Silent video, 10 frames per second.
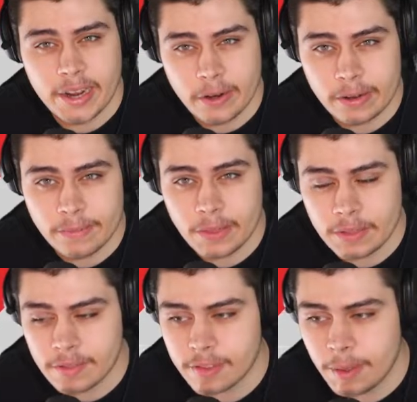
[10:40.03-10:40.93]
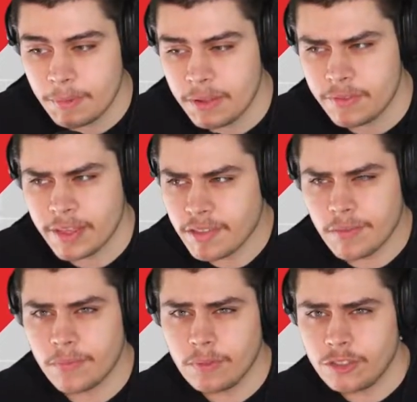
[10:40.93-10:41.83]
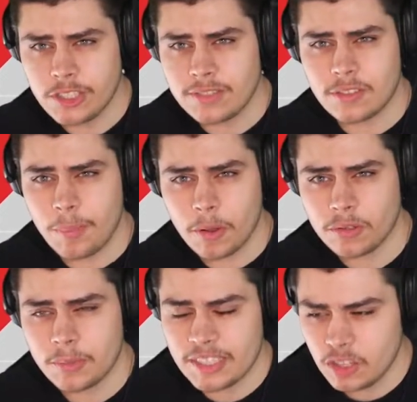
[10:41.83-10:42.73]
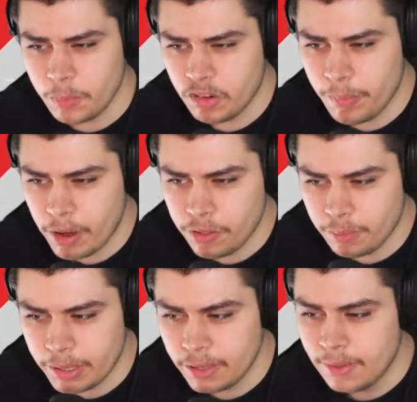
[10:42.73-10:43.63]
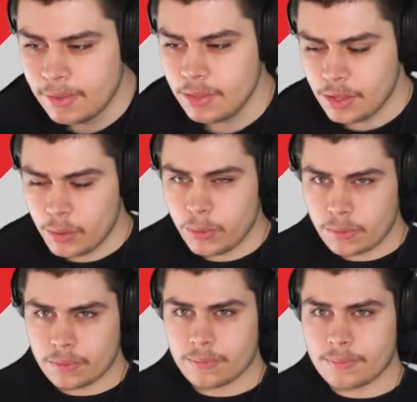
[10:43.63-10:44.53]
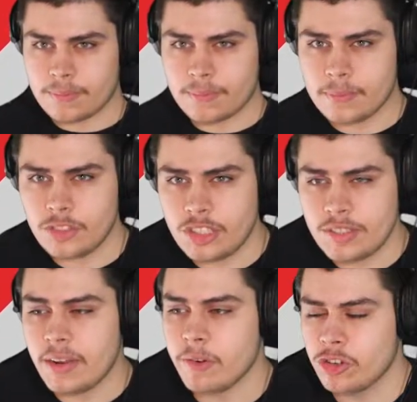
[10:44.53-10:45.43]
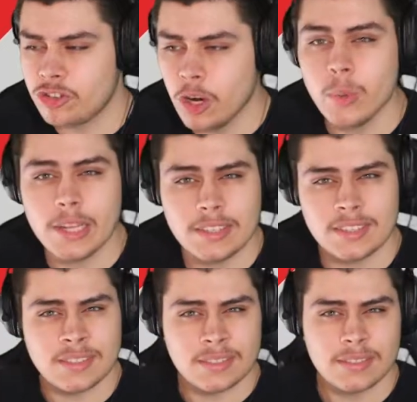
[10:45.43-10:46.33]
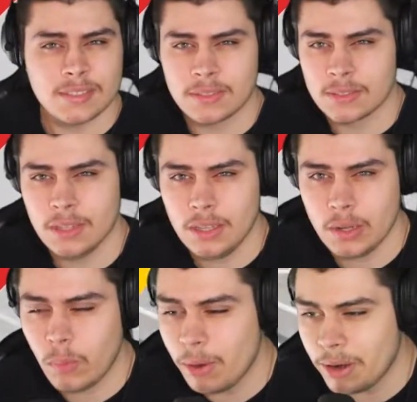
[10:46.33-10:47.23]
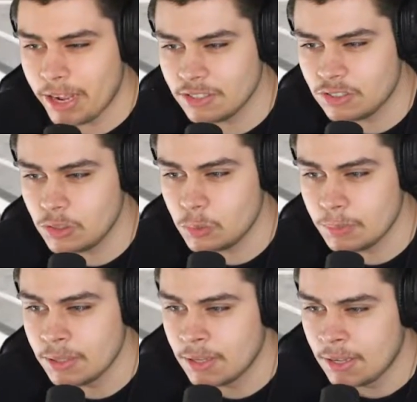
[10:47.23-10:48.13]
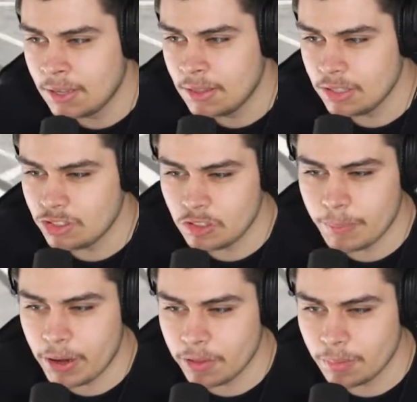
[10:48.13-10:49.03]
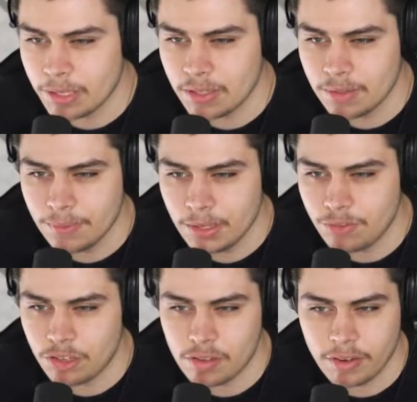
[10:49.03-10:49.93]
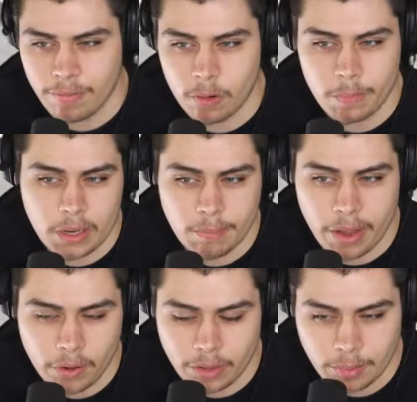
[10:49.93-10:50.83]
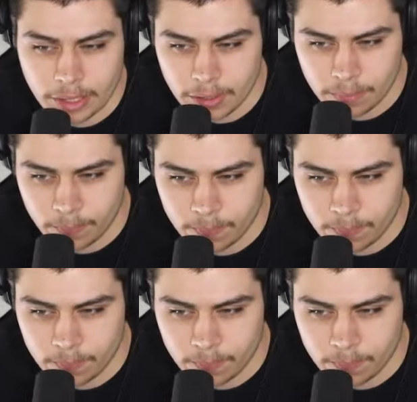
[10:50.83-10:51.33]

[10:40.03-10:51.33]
narrative that this game gives as if she's supposed to be so much better than me, though she's never shown it. Like, why would I assume that she's better than me if she's never been better than me?